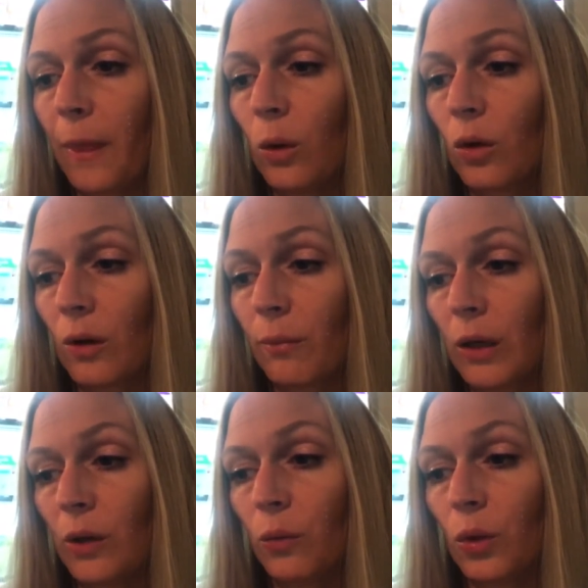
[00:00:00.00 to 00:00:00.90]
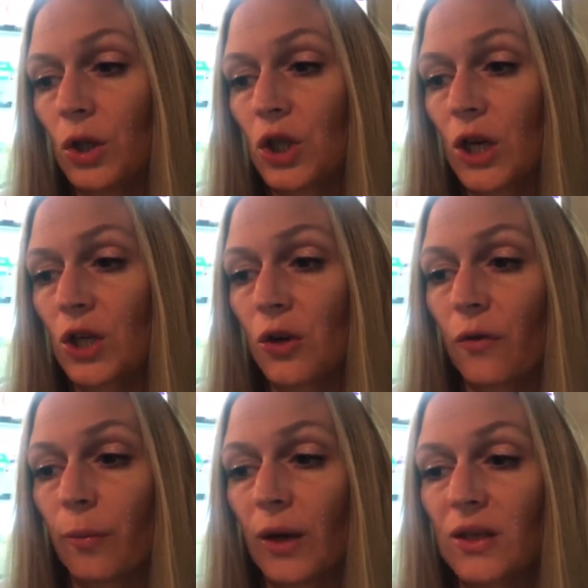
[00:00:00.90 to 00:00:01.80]
or complete water change
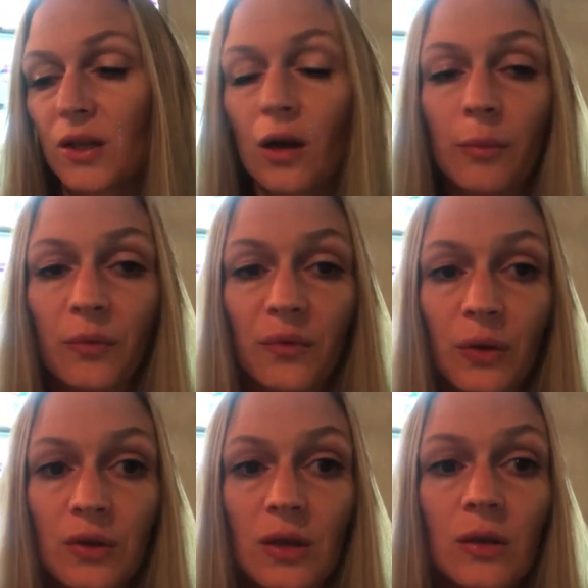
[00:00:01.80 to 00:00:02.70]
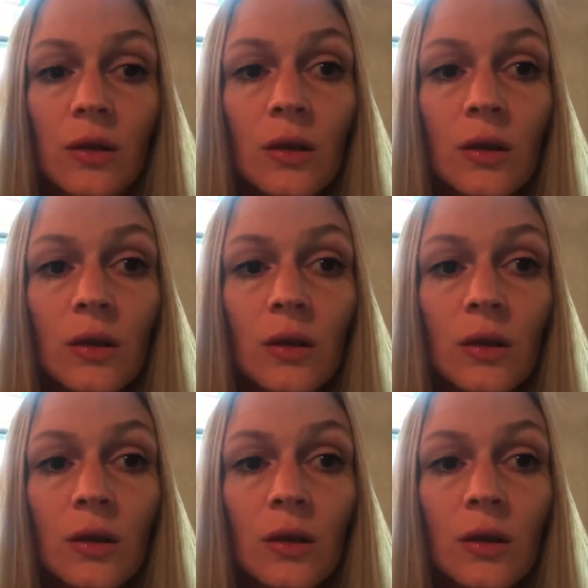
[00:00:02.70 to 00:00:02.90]
and replace carbon filter.